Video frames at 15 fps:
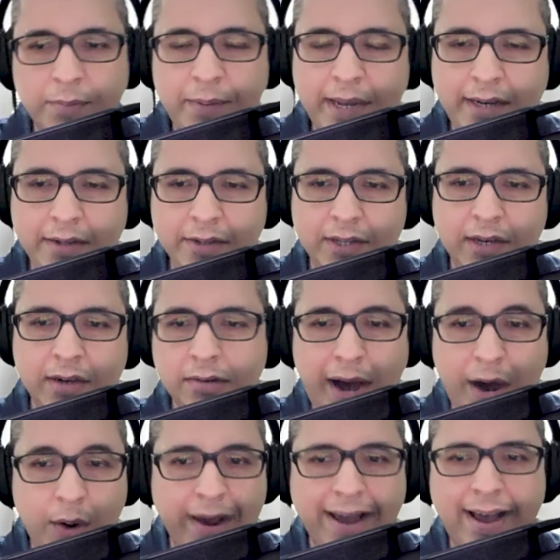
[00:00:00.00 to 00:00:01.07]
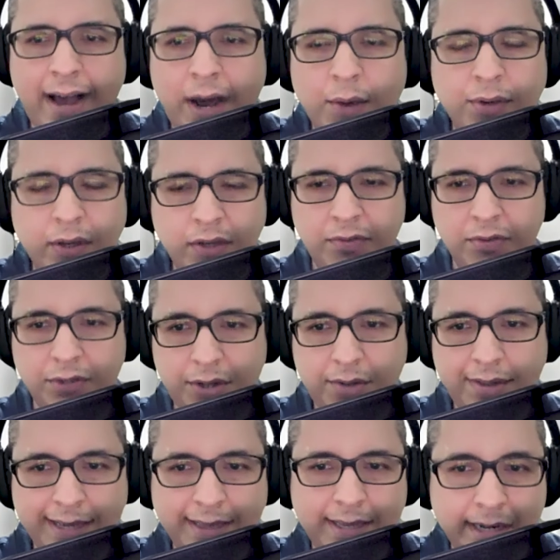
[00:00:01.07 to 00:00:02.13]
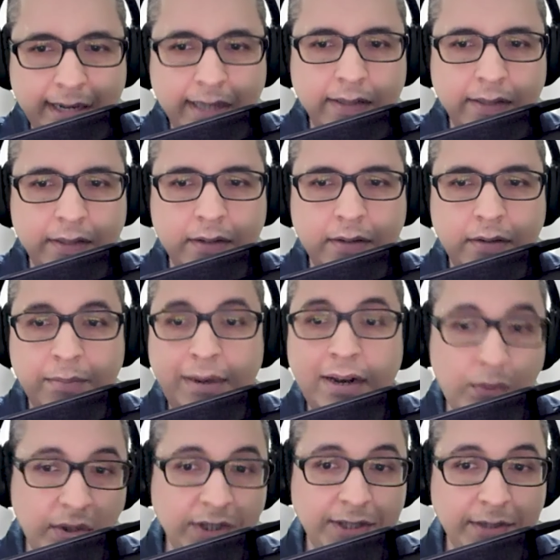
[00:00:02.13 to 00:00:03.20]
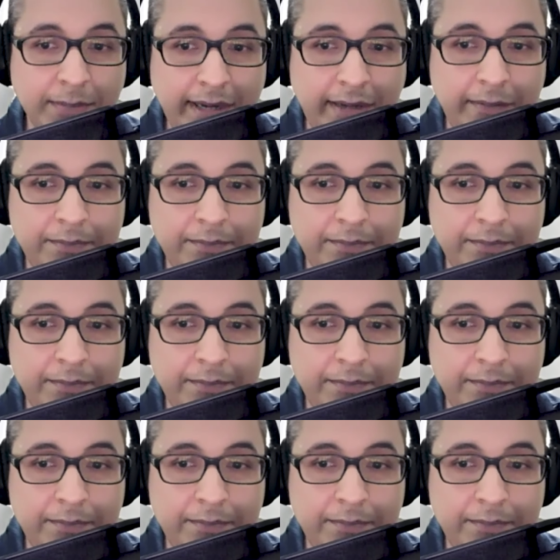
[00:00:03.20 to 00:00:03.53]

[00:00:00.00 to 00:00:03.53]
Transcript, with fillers: opinions on how how useful do you think that is but it was to me